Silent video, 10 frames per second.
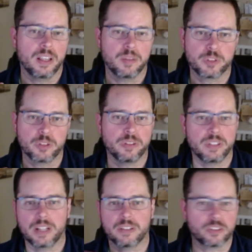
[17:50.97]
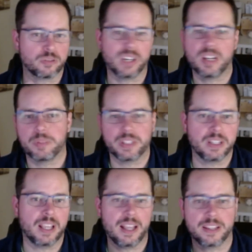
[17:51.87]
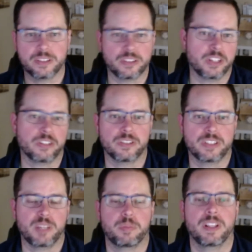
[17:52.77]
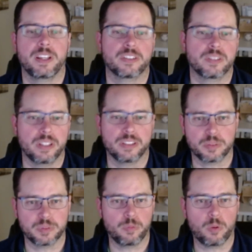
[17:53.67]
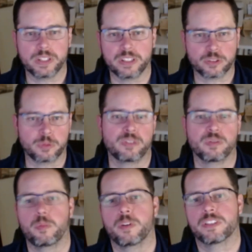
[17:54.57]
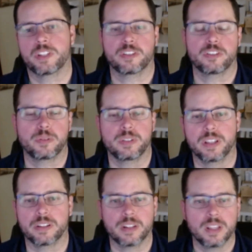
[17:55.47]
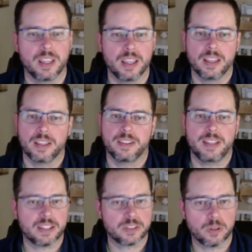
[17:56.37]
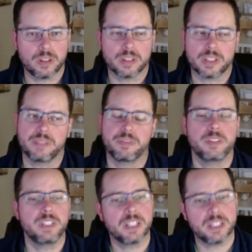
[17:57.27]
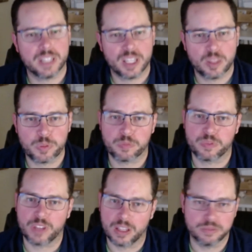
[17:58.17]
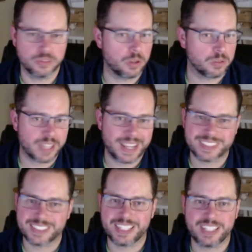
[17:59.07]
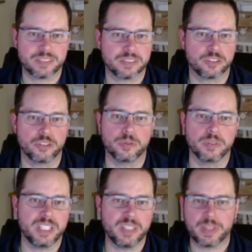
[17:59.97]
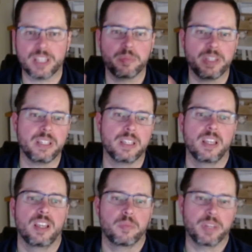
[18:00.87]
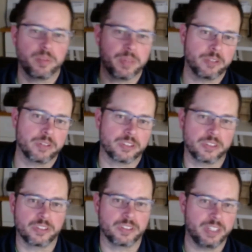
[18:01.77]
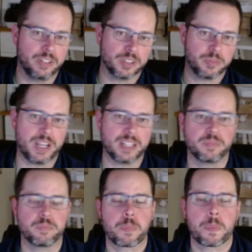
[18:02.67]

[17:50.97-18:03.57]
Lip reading: so you're not scrambling as the sessions take place in terms of wanting to switch from one session to another. That's all. If you need any help, don't hesitate to email me. My email address is here on the bottom,